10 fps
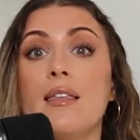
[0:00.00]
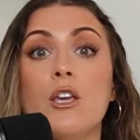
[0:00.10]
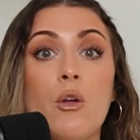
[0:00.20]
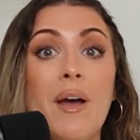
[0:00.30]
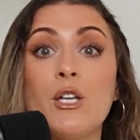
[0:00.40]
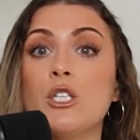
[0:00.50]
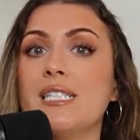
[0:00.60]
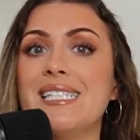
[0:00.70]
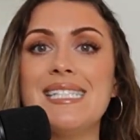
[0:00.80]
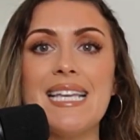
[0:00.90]
You know, I
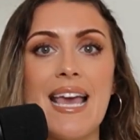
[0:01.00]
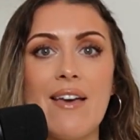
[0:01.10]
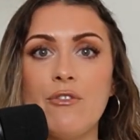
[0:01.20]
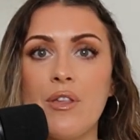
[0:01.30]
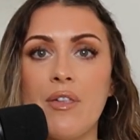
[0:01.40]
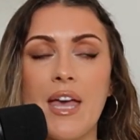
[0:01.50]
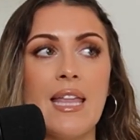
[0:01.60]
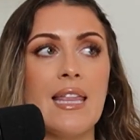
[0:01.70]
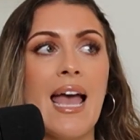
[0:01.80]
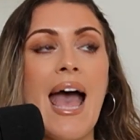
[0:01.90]
couldn't see
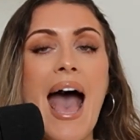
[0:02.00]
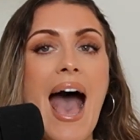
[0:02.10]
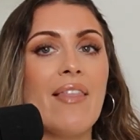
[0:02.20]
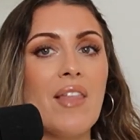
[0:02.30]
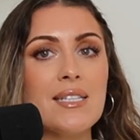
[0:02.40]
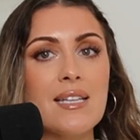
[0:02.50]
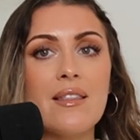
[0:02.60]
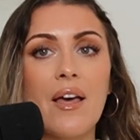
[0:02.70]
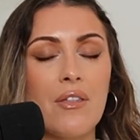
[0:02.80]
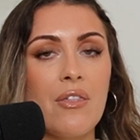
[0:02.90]
everything. And that's
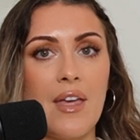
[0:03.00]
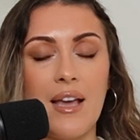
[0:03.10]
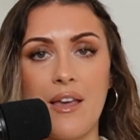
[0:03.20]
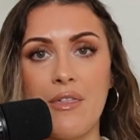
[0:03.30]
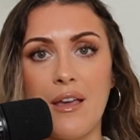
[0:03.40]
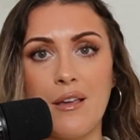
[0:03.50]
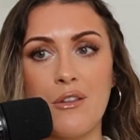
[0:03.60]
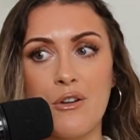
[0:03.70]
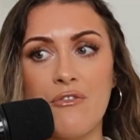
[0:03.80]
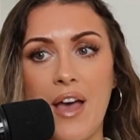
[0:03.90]
another thing I think
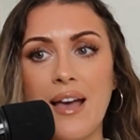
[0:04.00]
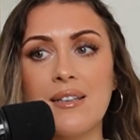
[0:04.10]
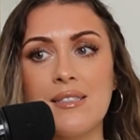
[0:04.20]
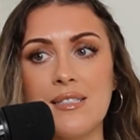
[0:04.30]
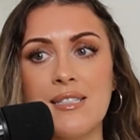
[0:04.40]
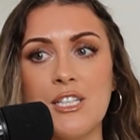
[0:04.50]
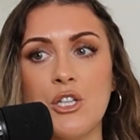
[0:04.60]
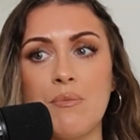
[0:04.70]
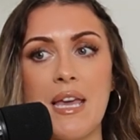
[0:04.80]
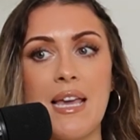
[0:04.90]
that affects
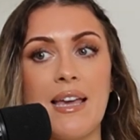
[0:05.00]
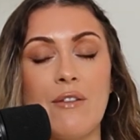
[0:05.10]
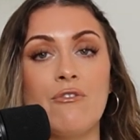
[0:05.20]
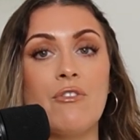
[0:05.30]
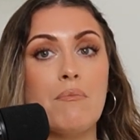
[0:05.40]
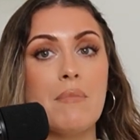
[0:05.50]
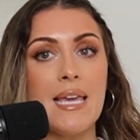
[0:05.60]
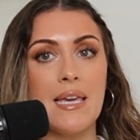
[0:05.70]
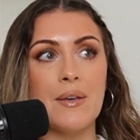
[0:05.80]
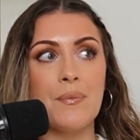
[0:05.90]
decision making. For
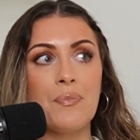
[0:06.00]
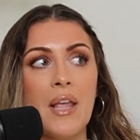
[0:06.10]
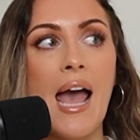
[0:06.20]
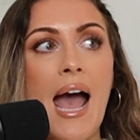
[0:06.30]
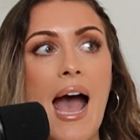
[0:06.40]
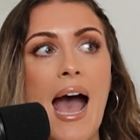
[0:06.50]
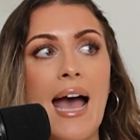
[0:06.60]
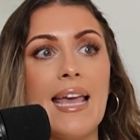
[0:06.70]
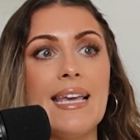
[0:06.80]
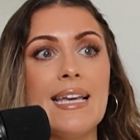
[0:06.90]
me,
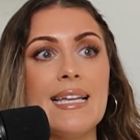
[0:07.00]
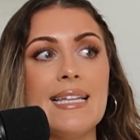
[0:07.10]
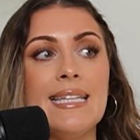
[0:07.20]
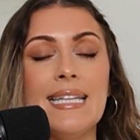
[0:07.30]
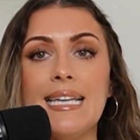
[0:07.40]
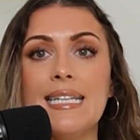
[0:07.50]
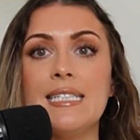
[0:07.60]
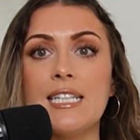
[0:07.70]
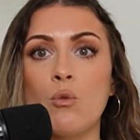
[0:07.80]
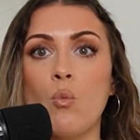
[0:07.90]
I
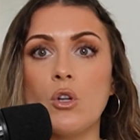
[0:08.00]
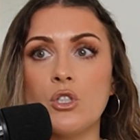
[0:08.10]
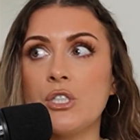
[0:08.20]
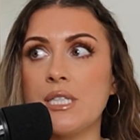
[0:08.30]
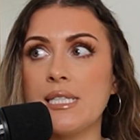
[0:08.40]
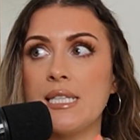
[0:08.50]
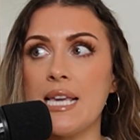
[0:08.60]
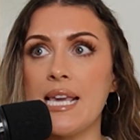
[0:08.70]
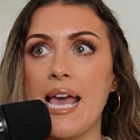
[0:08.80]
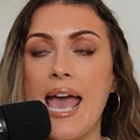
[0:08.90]
need and want to
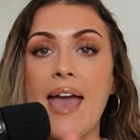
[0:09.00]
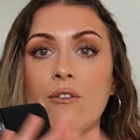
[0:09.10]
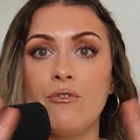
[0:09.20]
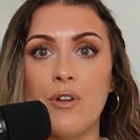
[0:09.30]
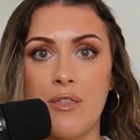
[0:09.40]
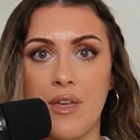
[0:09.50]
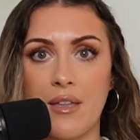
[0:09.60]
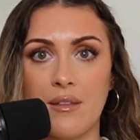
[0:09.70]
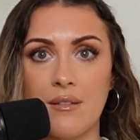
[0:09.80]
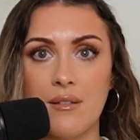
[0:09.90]
see
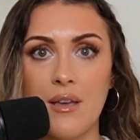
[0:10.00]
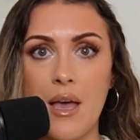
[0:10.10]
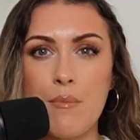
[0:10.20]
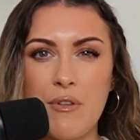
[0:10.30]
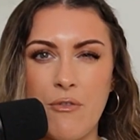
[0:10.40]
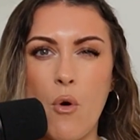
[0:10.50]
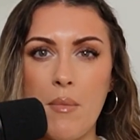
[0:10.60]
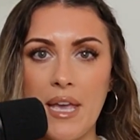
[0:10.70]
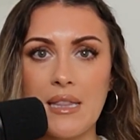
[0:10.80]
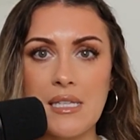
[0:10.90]
everything before
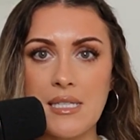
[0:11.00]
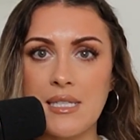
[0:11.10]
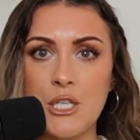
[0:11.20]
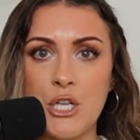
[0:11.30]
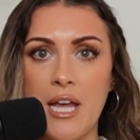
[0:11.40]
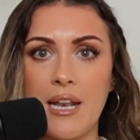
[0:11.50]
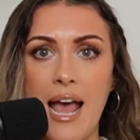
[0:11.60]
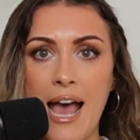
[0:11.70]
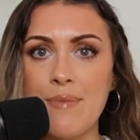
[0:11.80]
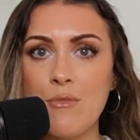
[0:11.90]
making the decision.
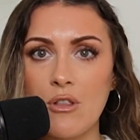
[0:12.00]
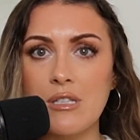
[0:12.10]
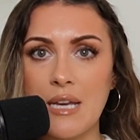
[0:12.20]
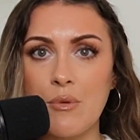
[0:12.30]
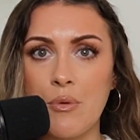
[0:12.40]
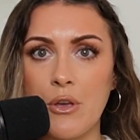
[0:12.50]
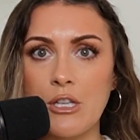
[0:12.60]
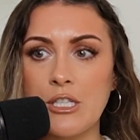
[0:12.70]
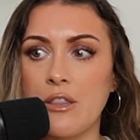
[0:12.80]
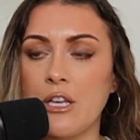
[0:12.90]
I'm not the type of
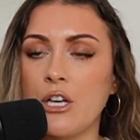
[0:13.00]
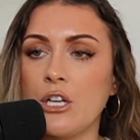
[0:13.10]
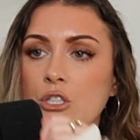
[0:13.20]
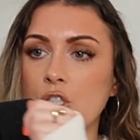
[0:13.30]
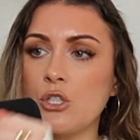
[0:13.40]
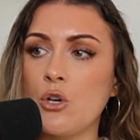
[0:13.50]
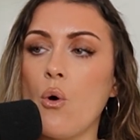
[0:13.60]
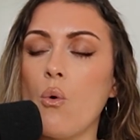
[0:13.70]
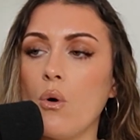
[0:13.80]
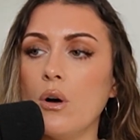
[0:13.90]
person that can just
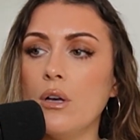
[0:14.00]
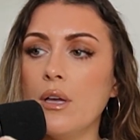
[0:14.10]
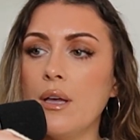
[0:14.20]
go,